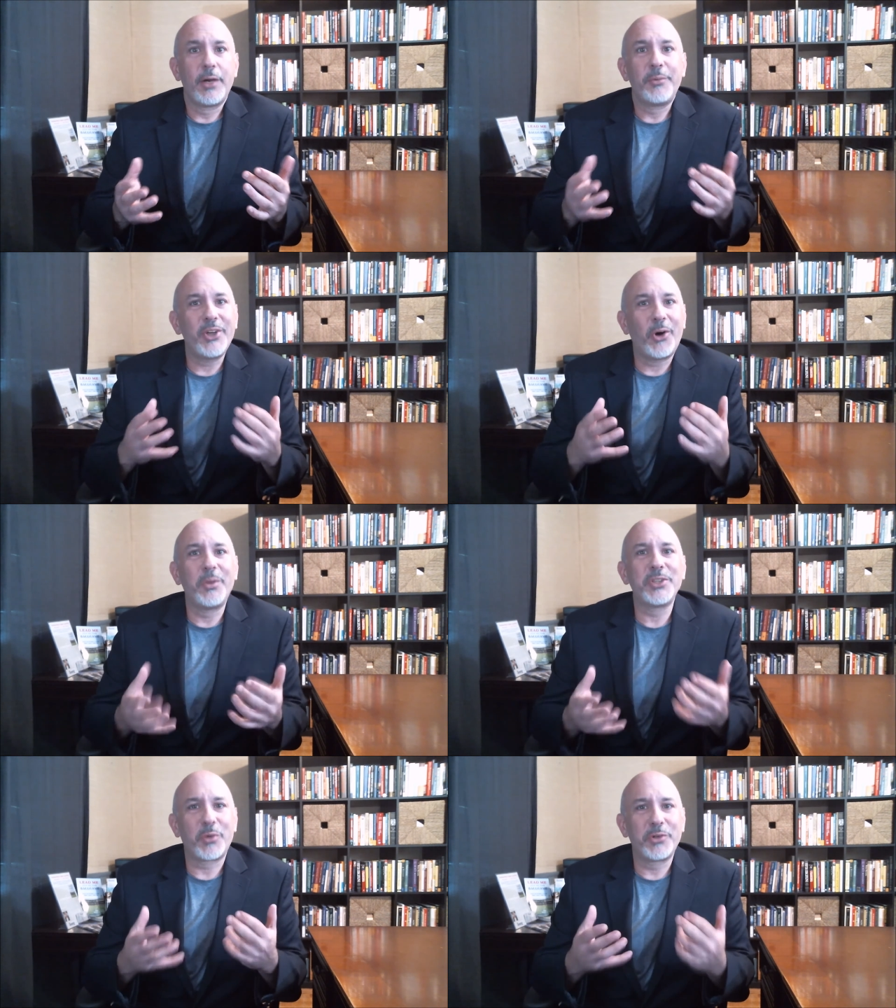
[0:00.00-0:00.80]
we
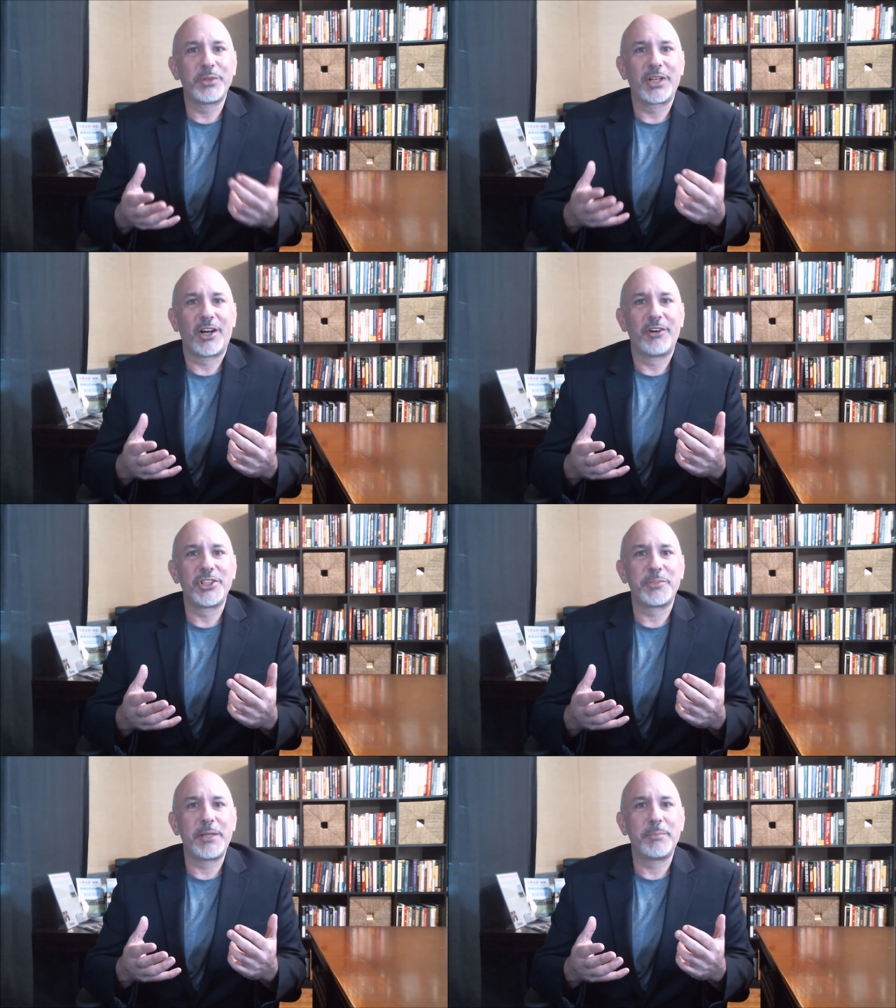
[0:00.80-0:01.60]
always want to
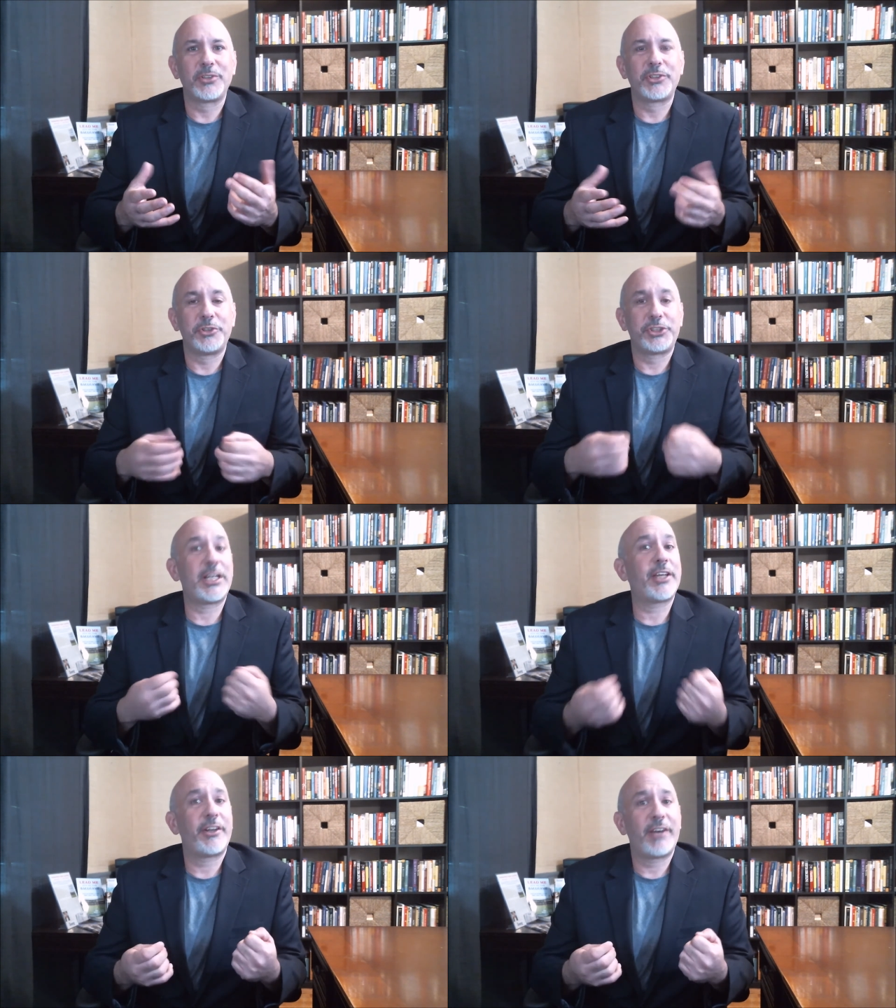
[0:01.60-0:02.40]
encourage people to
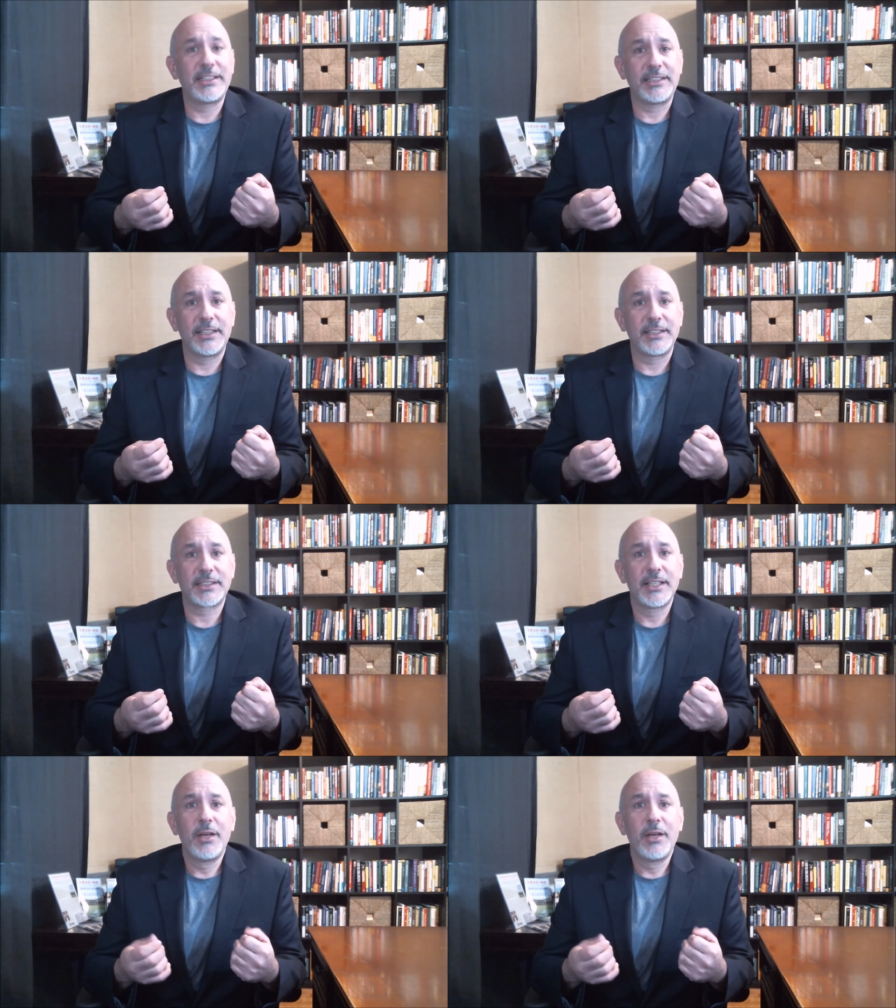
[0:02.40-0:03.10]
share their ideas.